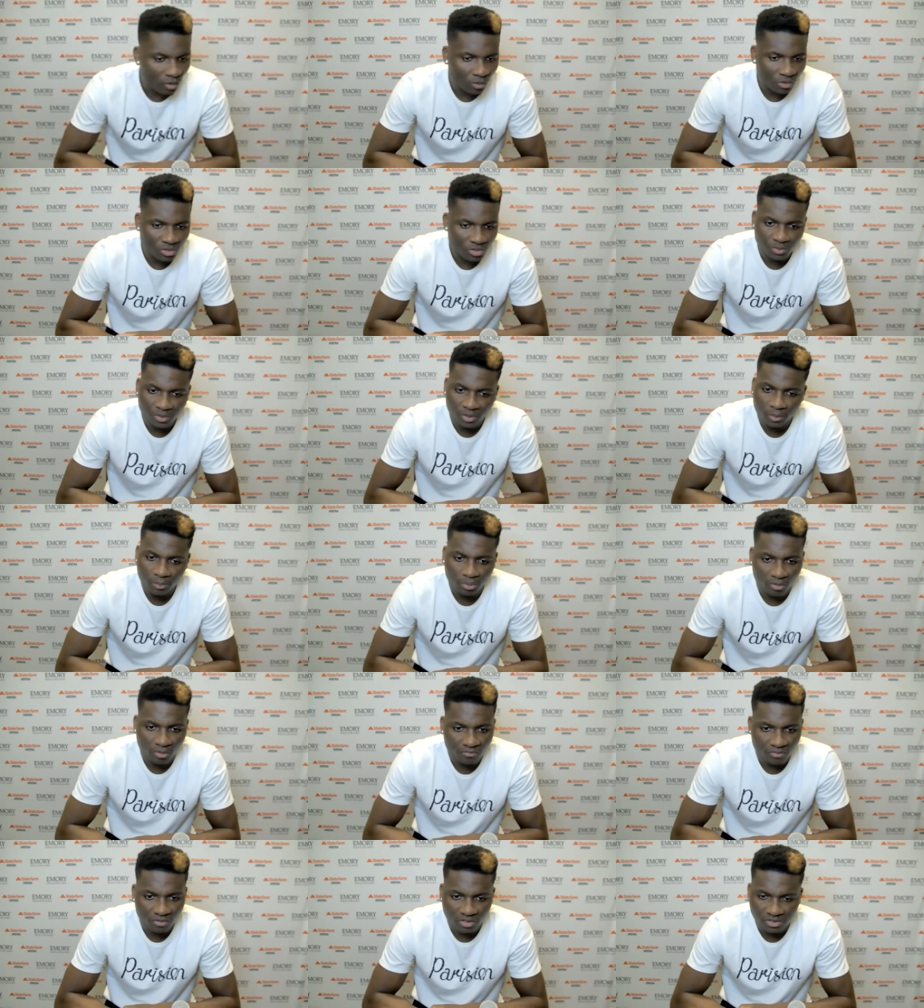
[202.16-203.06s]
was really
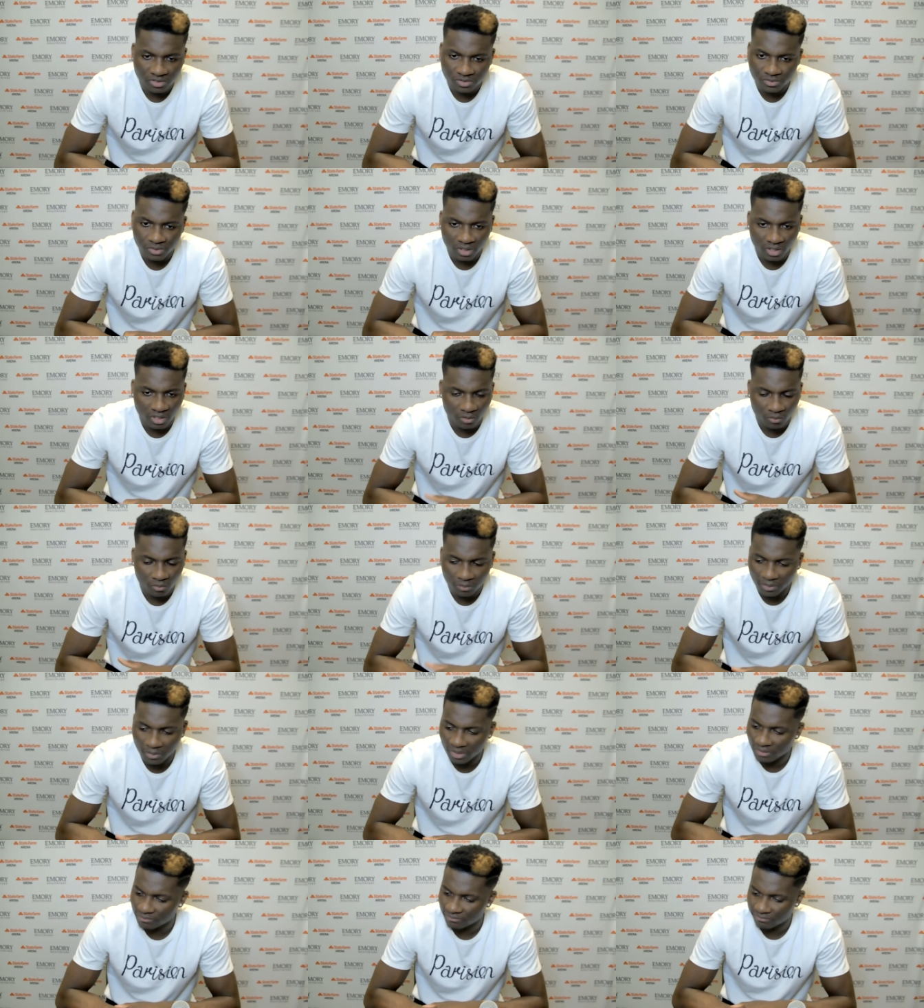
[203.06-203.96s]
important for us. We
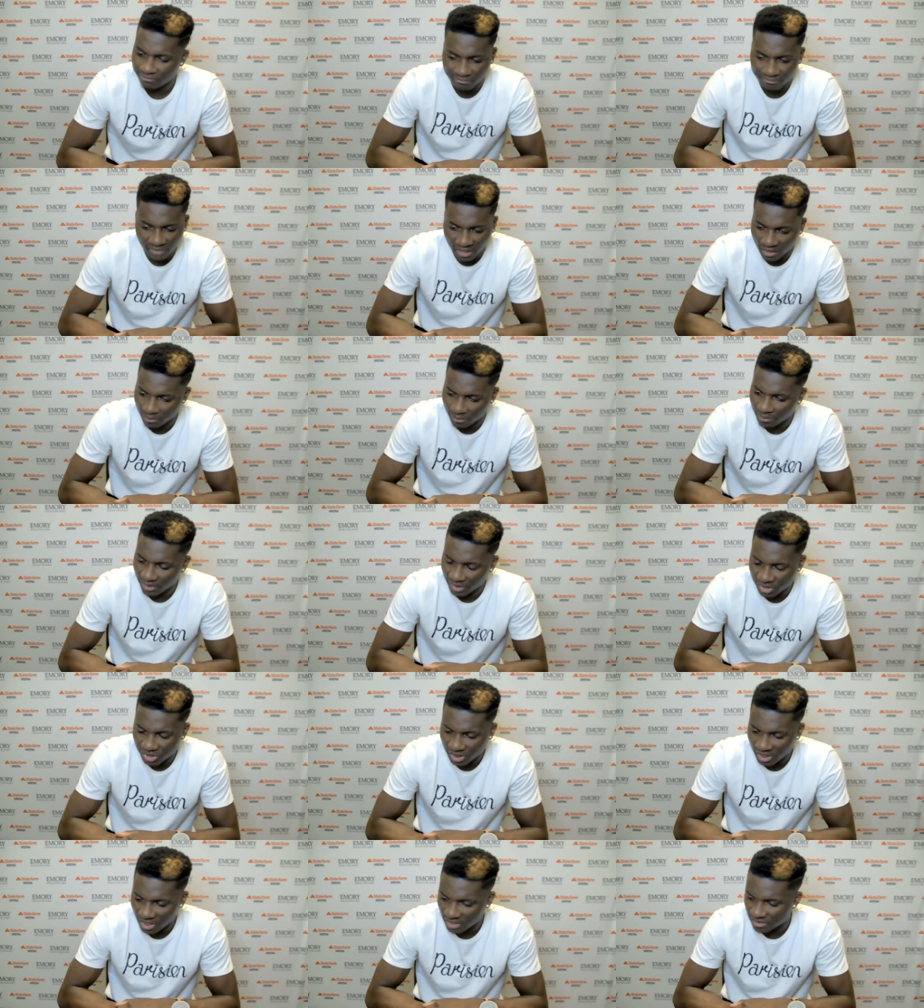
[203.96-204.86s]
made a lot of big
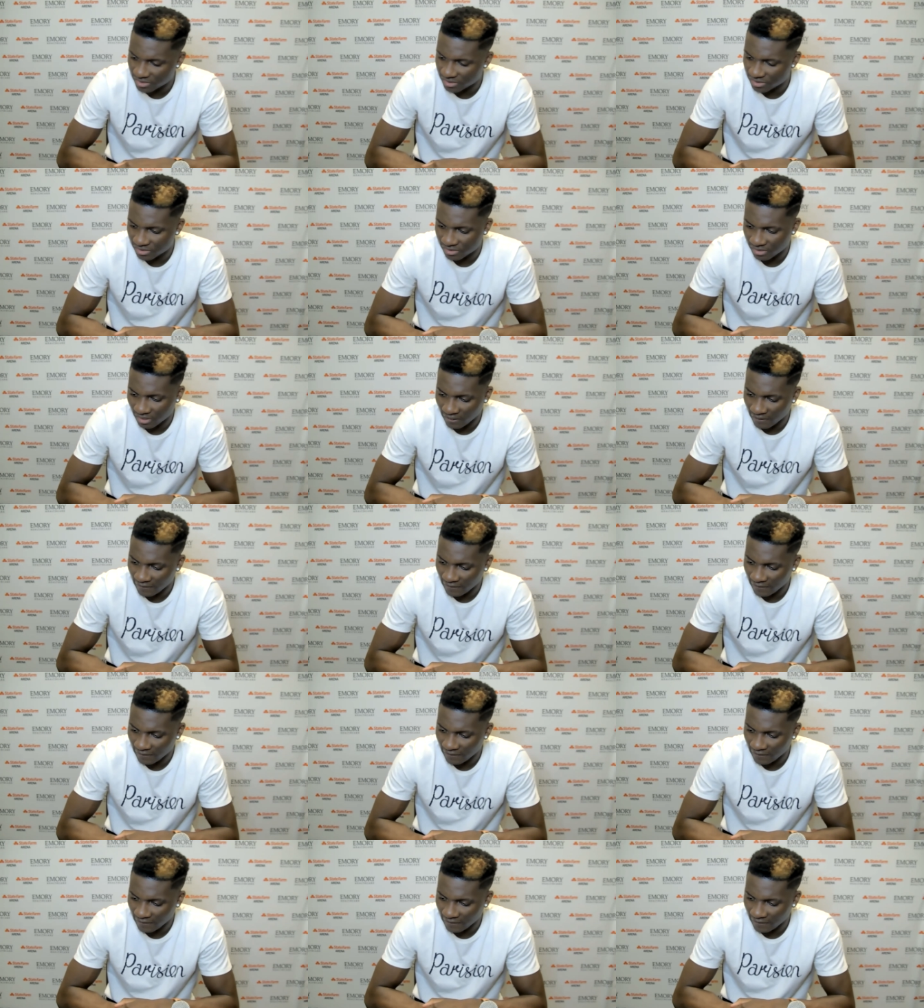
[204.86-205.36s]
shots,